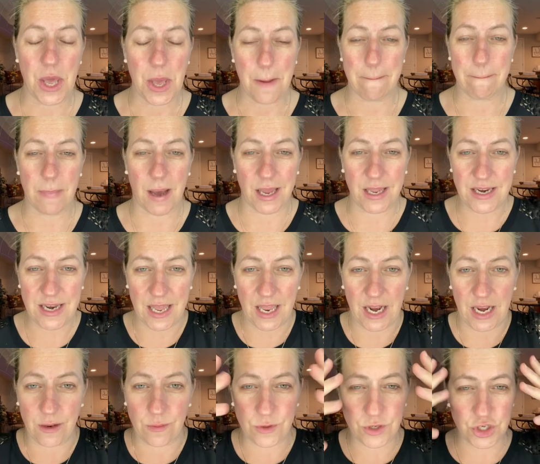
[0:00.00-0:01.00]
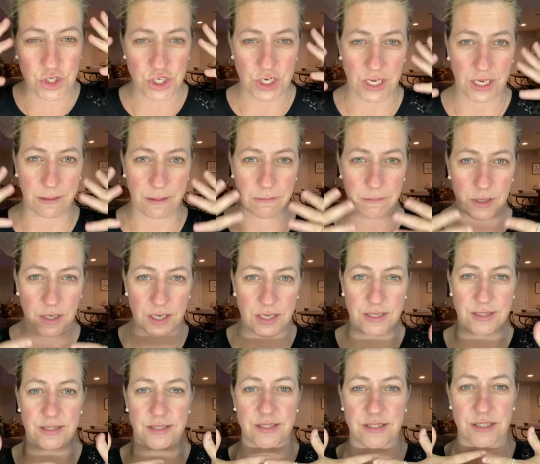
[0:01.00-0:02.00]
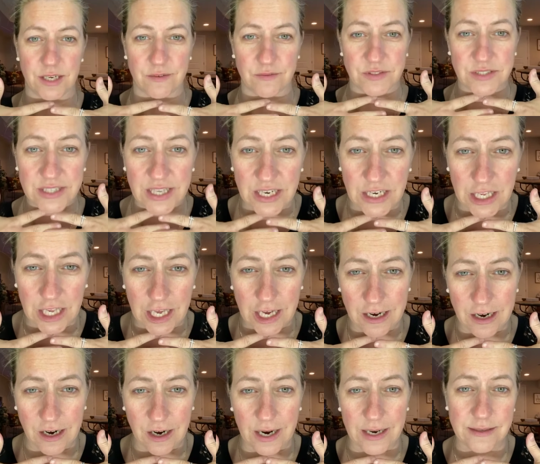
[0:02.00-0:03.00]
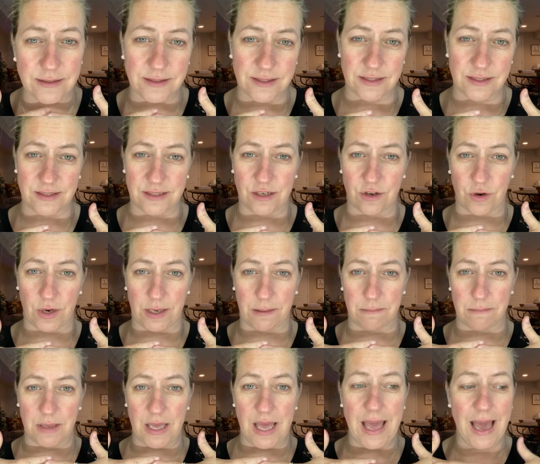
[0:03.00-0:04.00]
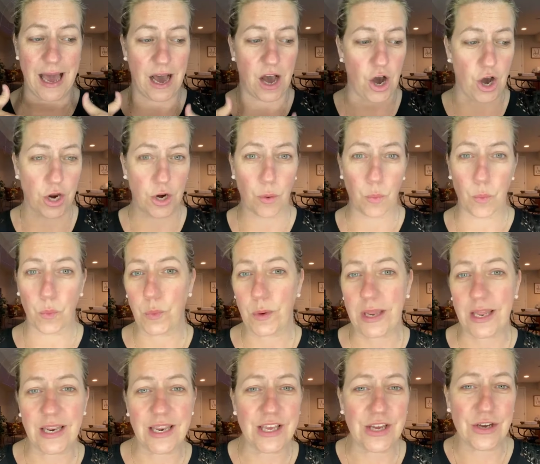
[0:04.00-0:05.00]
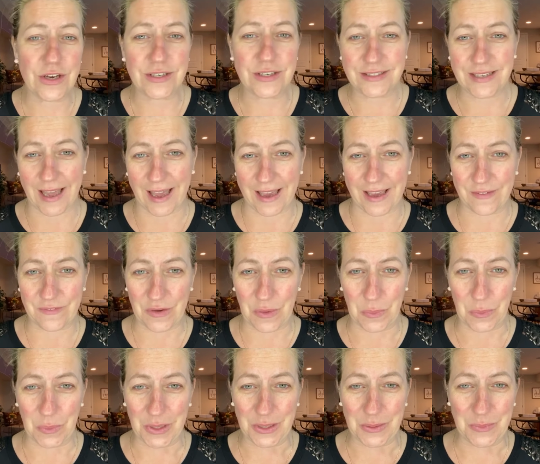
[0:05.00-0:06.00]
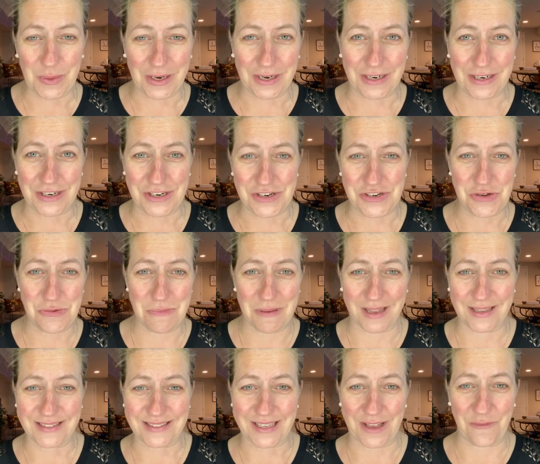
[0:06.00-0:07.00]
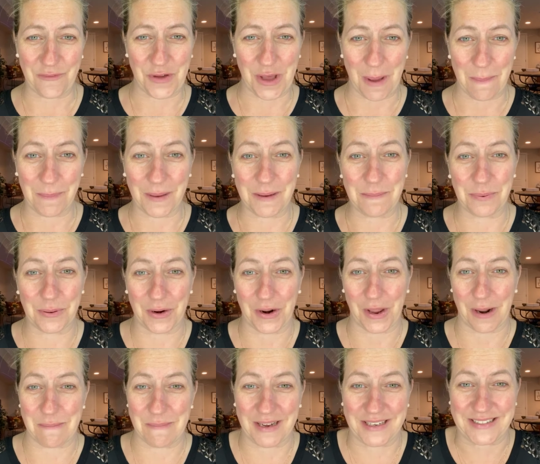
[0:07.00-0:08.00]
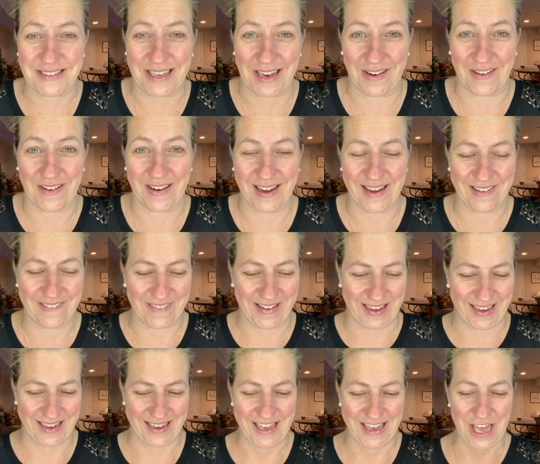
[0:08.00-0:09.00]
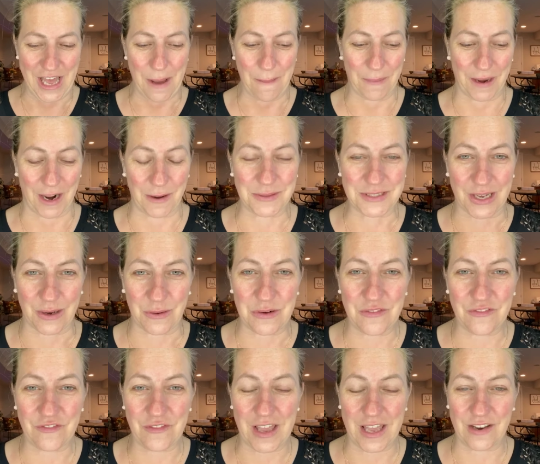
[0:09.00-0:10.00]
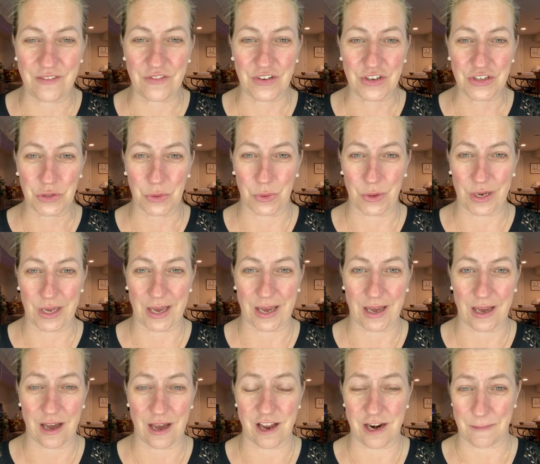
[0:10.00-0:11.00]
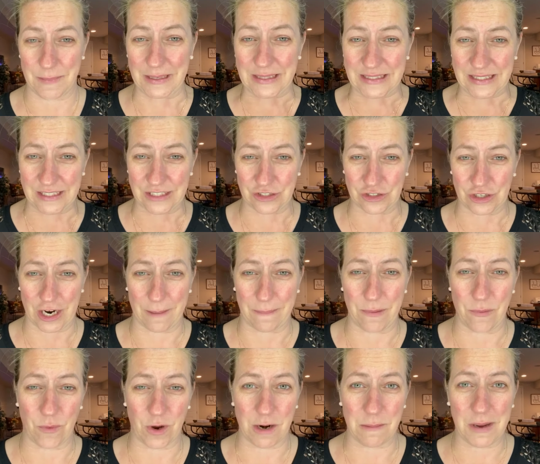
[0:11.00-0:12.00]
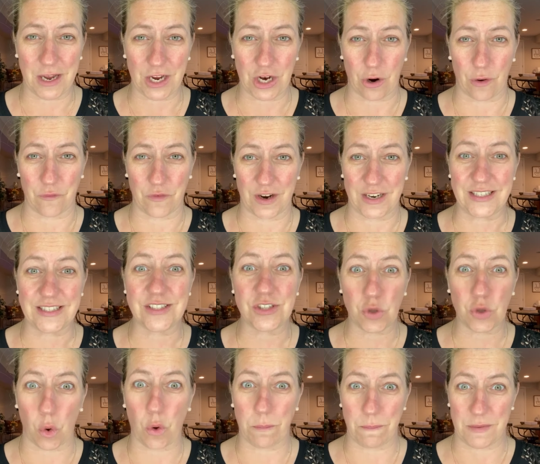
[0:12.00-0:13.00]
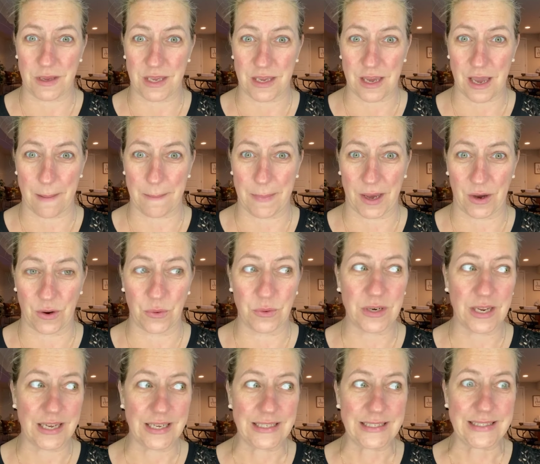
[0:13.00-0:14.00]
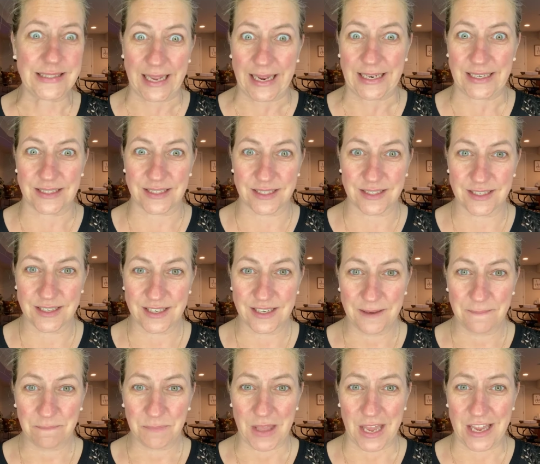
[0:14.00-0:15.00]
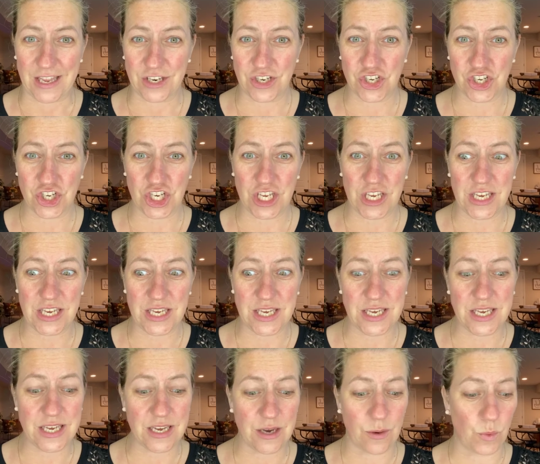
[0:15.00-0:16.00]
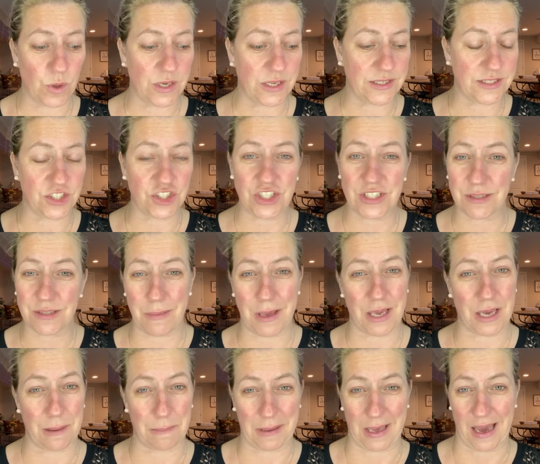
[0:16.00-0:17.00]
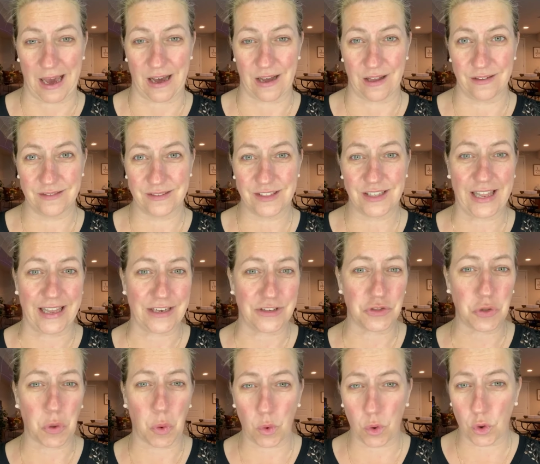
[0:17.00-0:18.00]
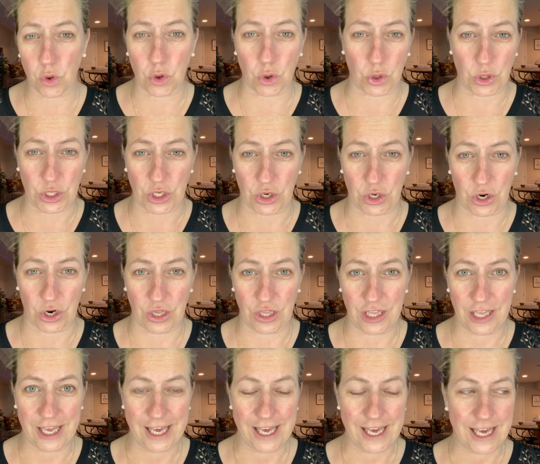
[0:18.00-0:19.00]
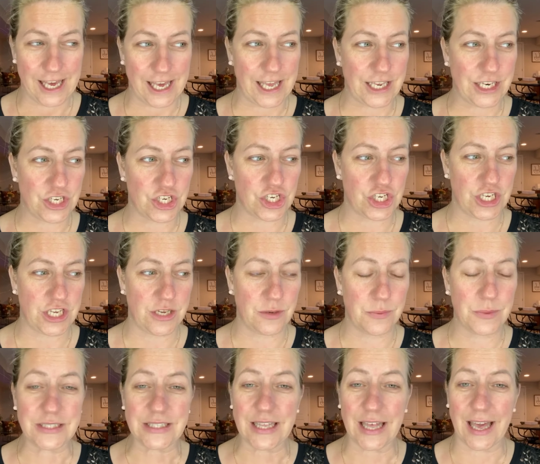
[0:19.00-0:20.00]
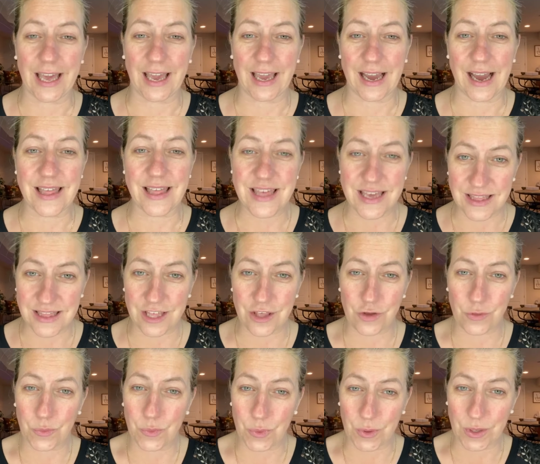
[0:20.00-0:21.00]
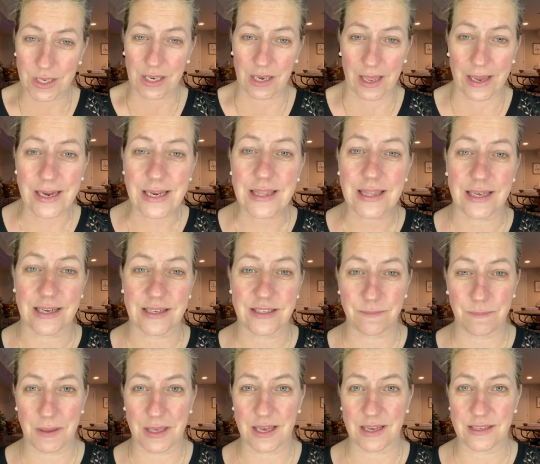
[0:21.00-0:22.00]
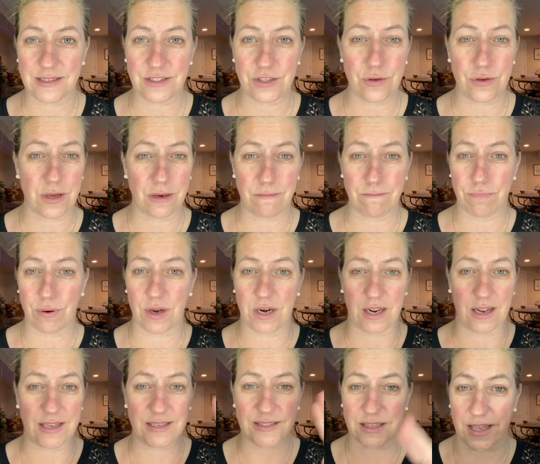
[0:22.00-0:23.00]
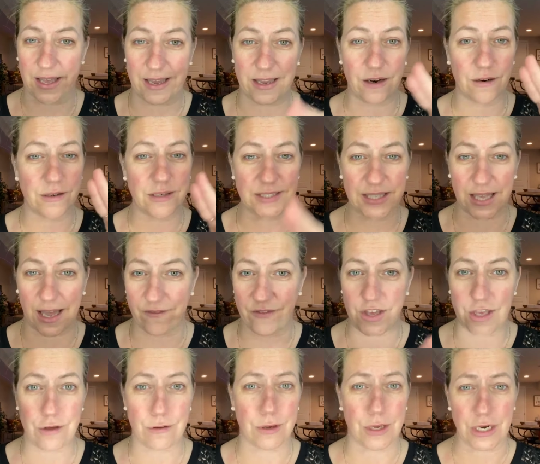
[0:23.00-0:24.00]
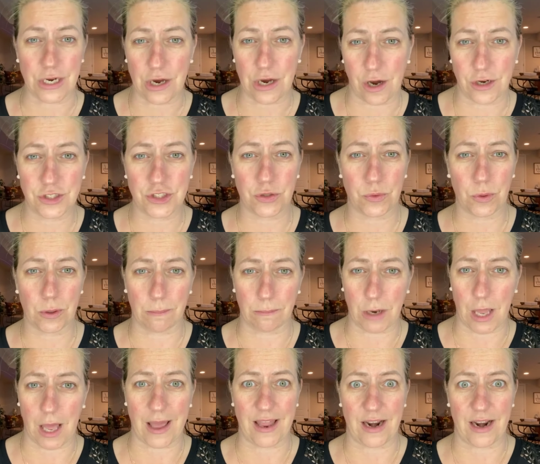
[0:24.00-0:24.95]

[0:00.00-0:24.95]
My daily regime consisted of skincare and CC cream. On a really good day, if I really wanted to do myself up, I'd put on mascara, okay? But I was out in Victoria on a business trip, and one of my girlfriends told me about Seint. And she's a makeup gal, like total girly girl. And she was like, I think that you'd really like this because you can put it as light or as heavy. You can contour and blot.